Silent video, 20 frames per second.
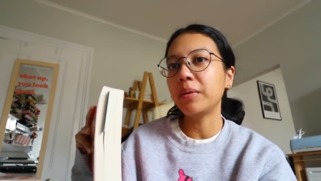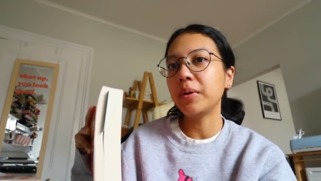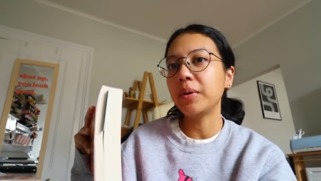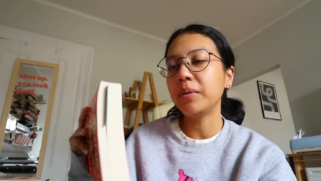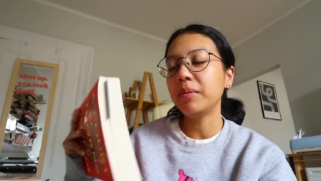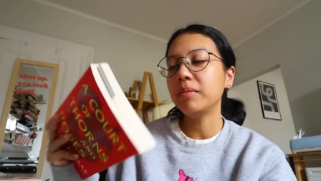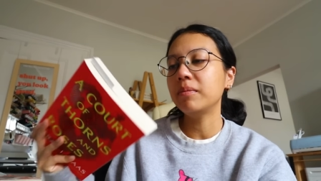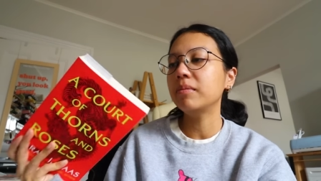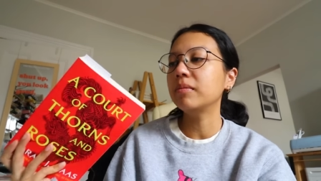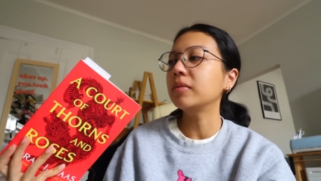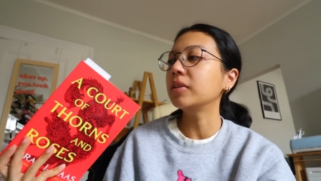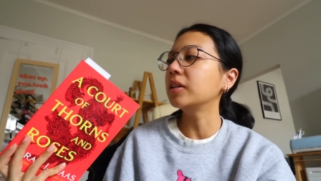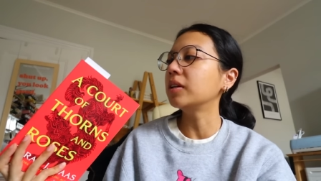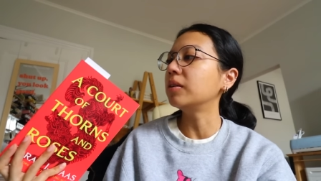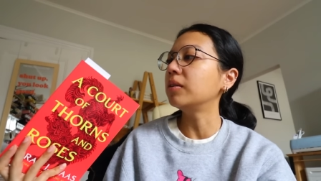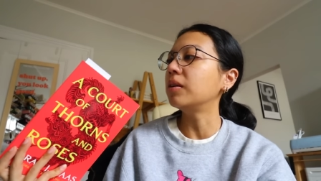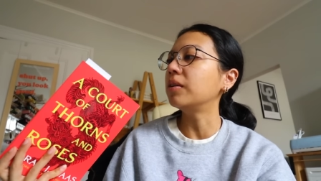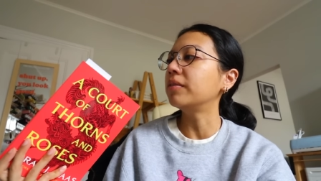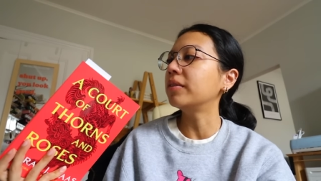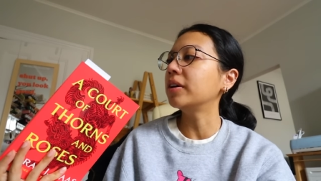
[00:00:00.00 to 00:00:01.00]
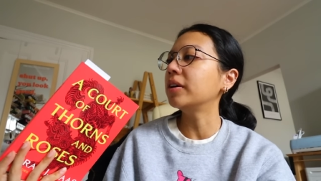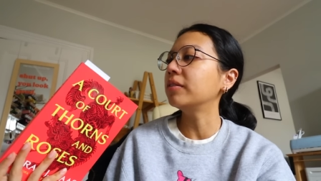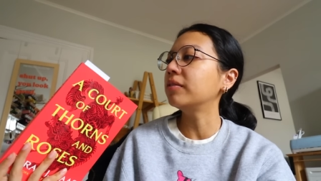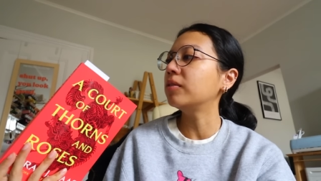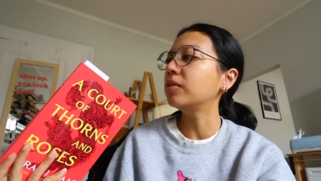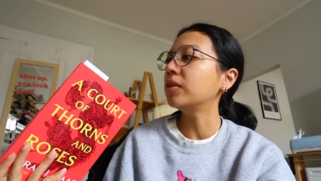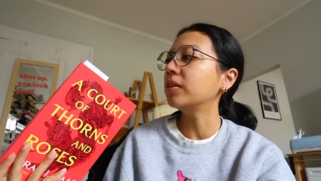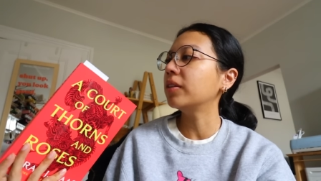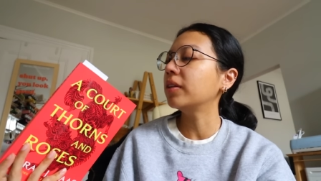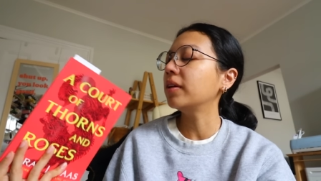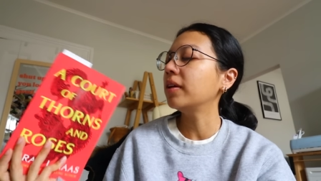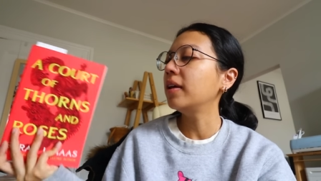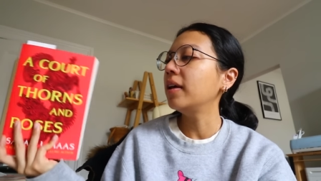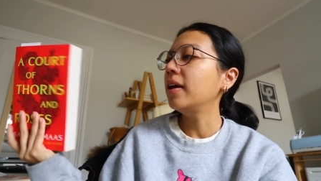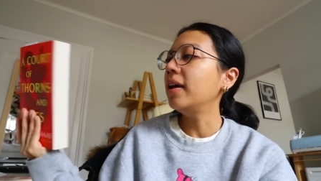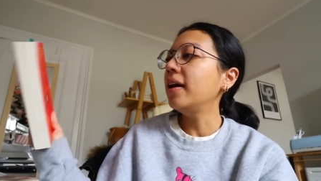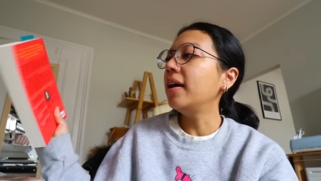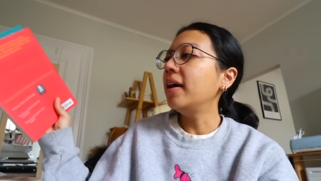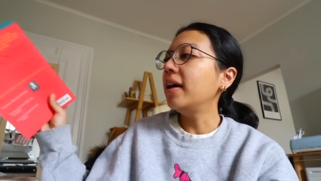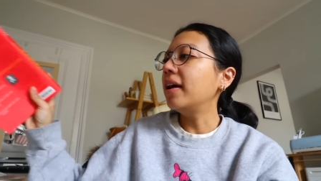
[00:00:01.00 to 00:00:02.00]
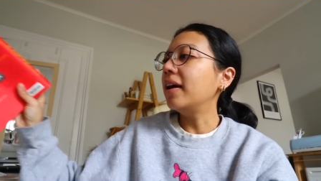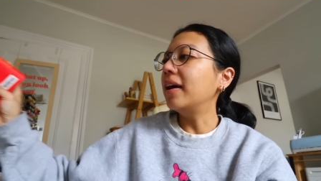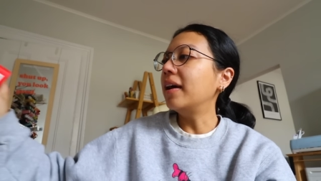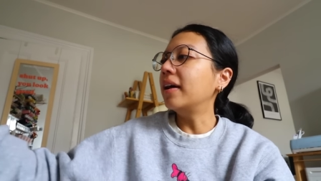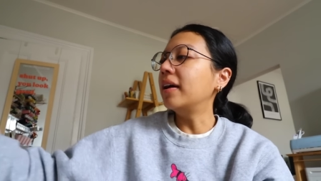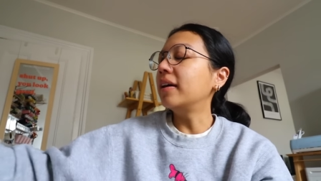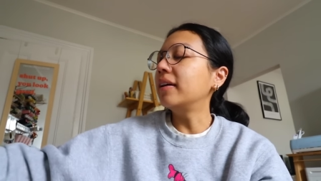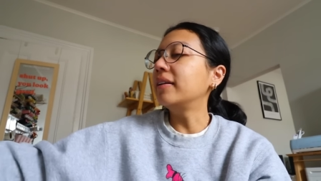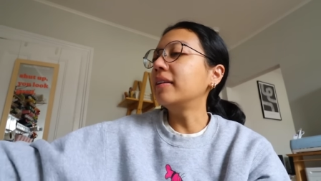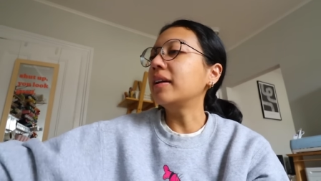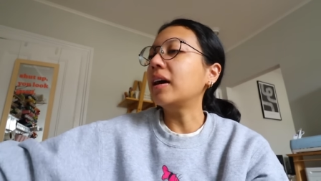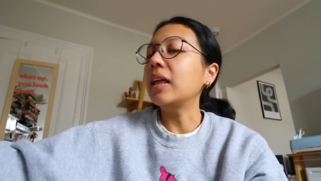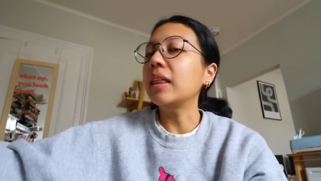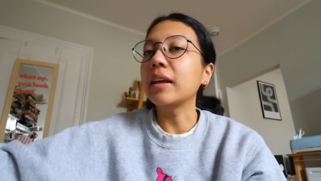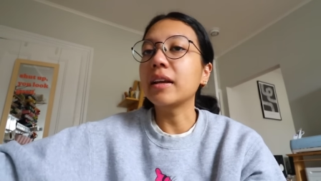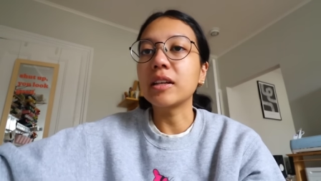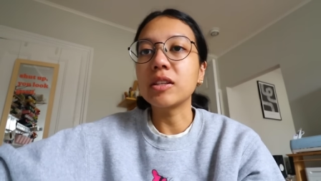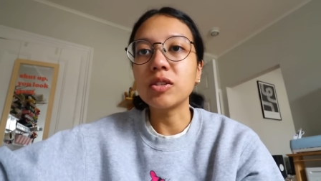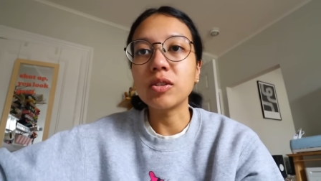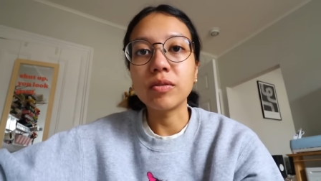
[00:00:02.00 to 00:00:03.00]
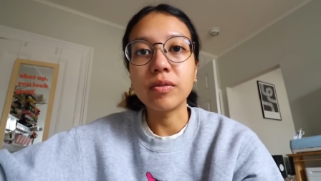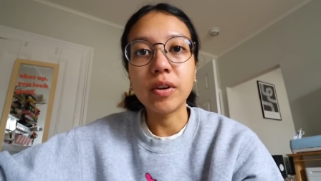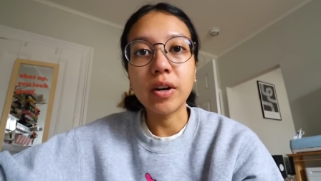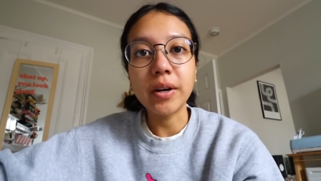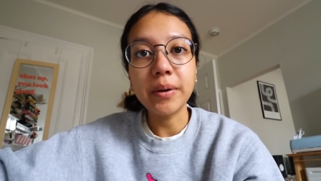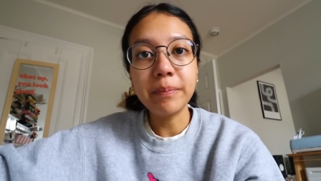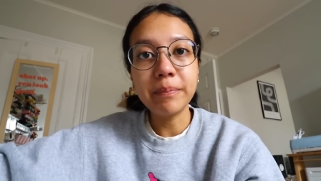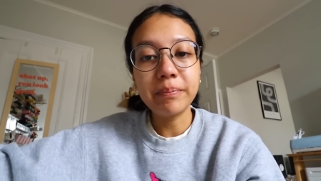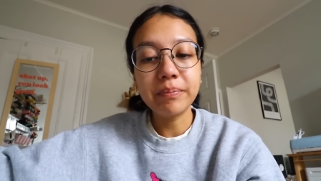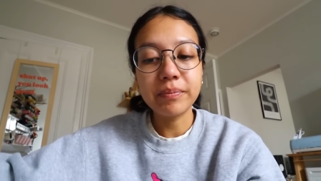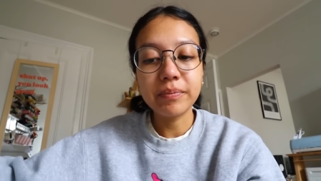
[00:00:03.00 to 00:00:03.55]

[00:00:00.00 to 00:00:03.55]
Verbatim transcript: through, a little over a fourth, and I like it so far.